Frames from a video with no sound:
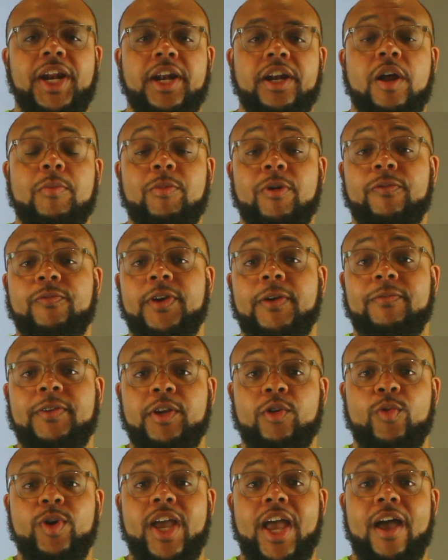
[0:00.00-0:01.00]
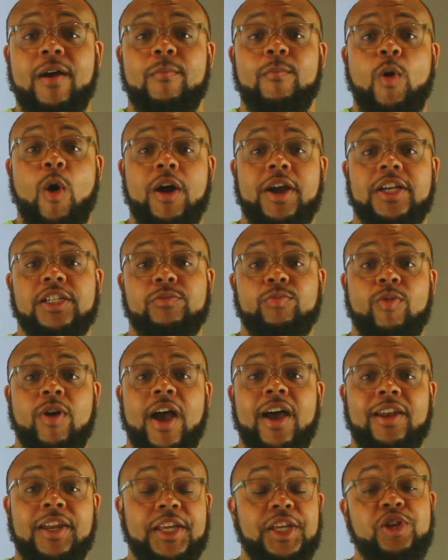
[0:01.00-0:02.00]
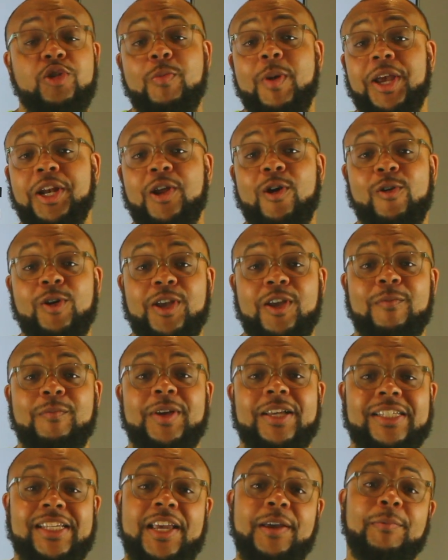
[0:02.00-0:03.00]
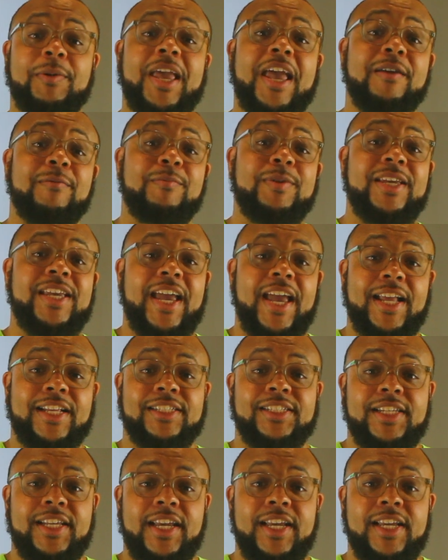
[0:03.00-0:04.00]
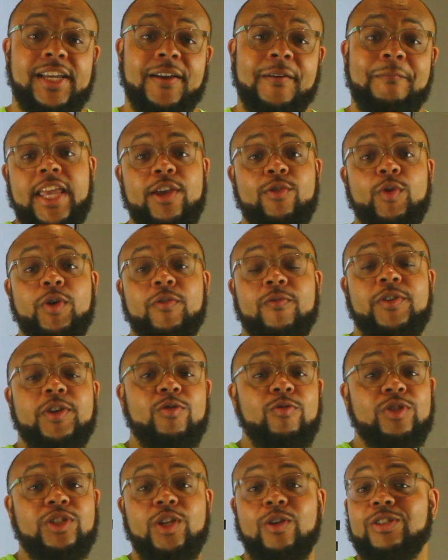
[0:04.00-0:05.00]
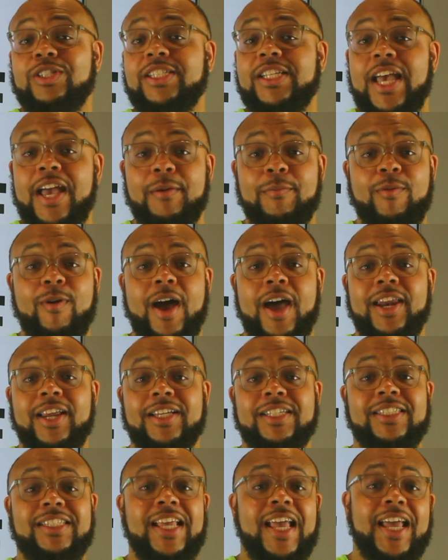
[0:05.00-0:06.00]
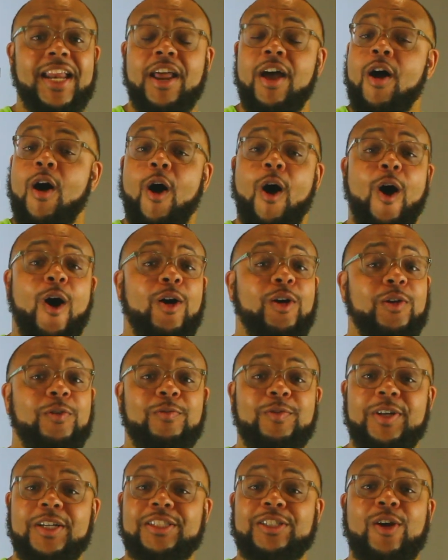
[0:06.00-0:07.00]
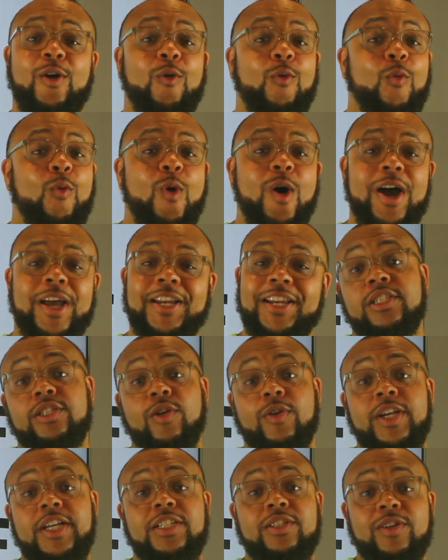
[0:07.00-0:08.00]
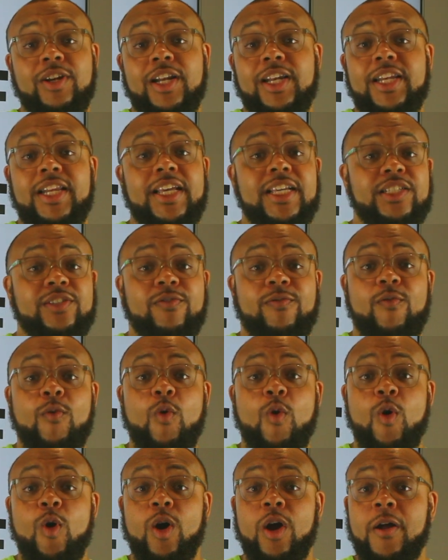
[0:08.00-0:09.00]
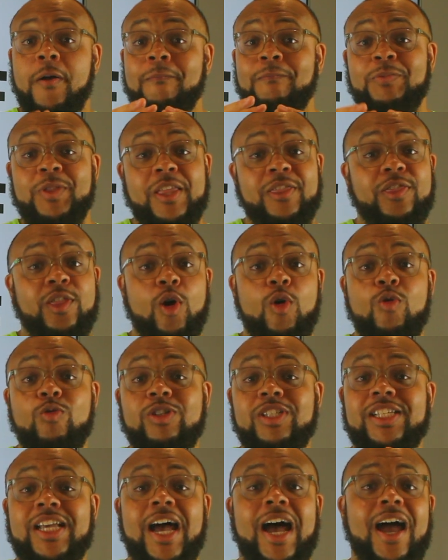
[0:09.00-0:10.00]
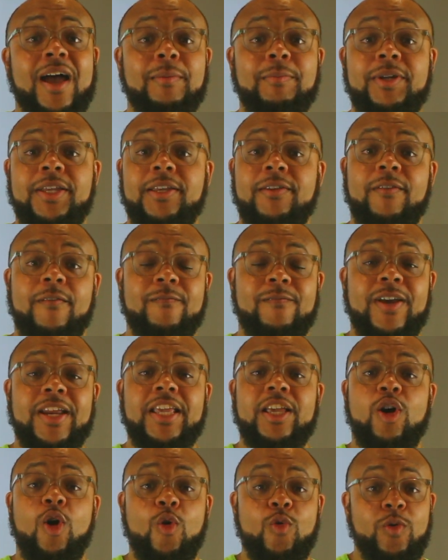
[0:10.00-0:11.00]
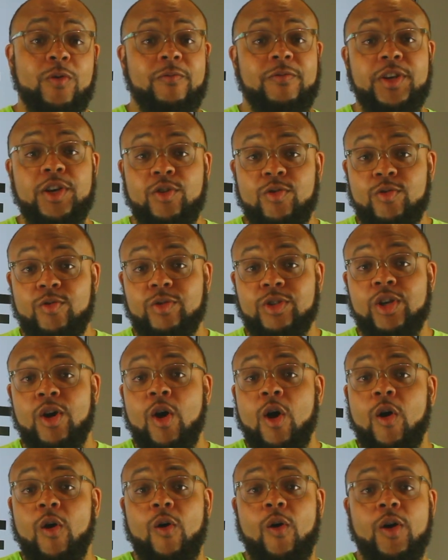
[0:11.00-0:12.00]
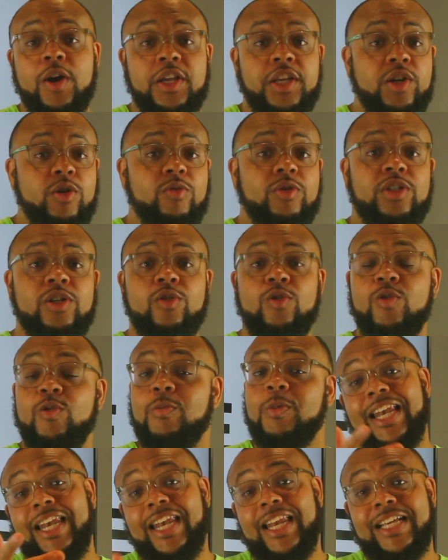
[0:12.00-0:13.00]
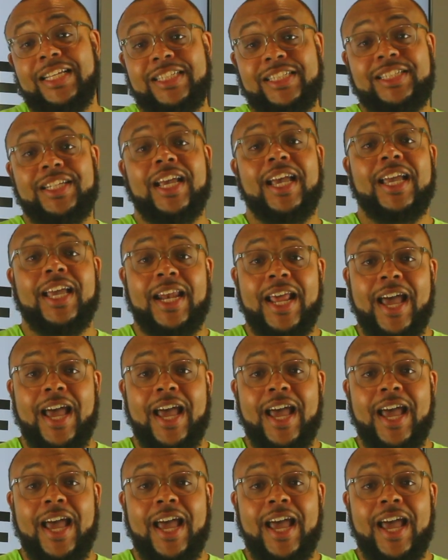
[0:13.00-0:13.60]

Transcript: at number 50, we have Marques Brownlee. You may know him as MKBHD. He reviews those tech products that all of us want. So he's on a list for those timely video reviews on YouTube. Let's check it